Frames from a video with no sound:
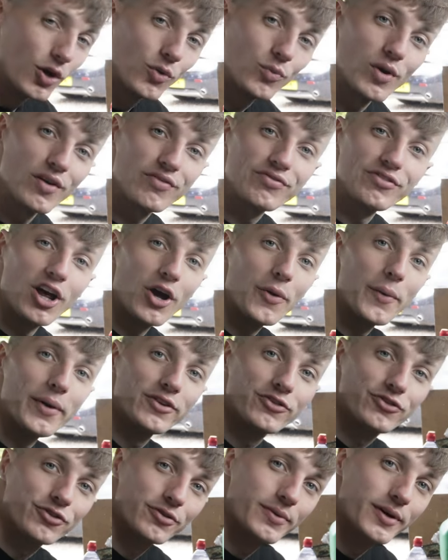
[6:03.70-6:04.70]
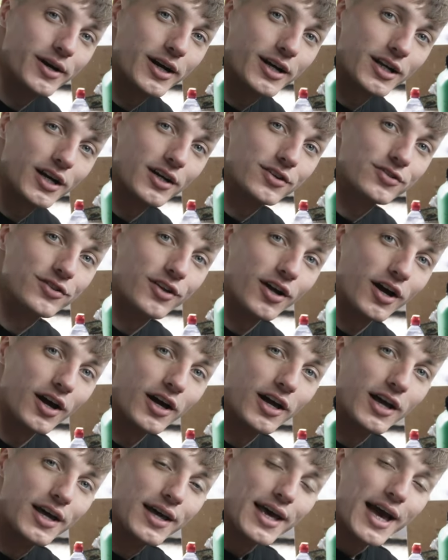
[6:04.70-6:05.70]
with no instrument cluster.
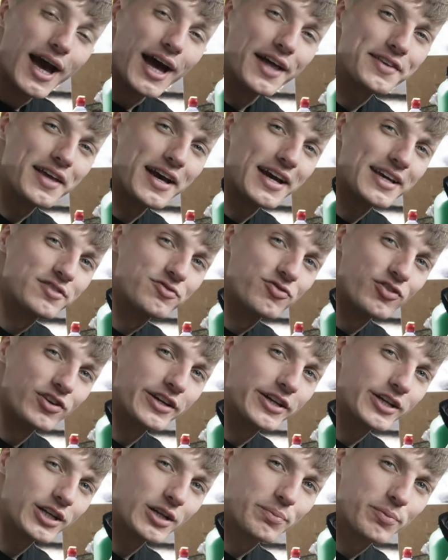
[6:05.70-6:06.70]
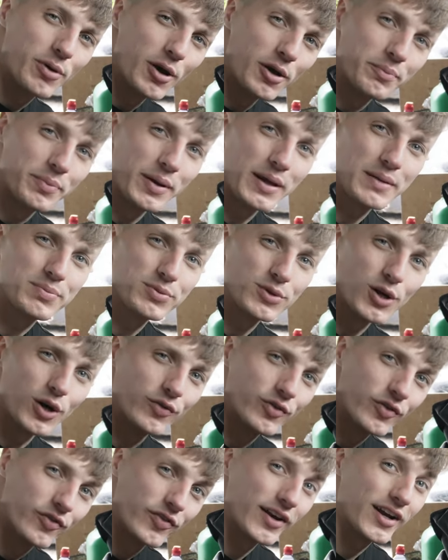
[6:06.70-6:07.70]
And that is really going to put people
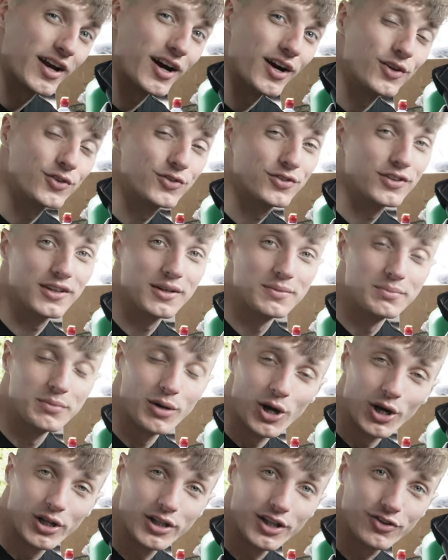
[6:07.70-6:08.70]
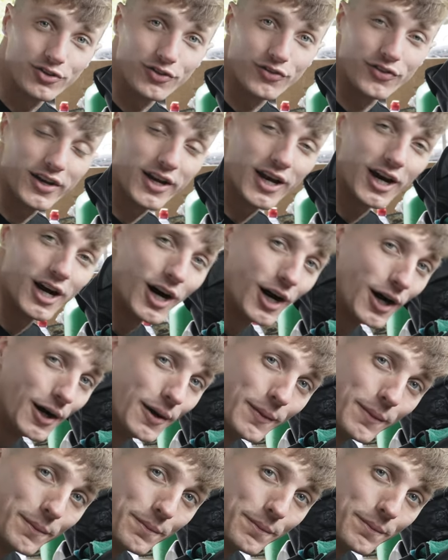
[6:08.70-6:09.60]
off if they can't see the mileage of the car.